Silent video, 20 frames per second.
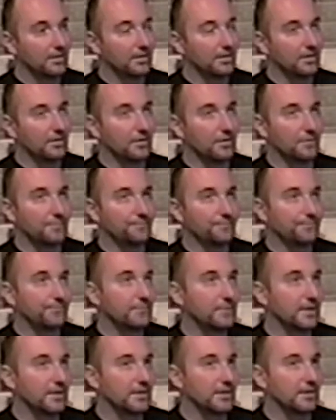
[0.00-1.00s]
You know,
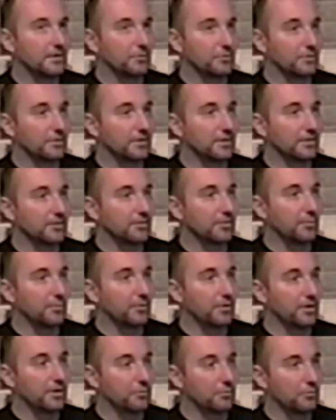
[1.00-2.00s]
and it, it was going to get to the
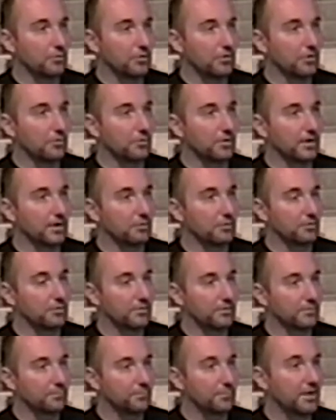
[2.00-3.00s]
point I'm sure where I was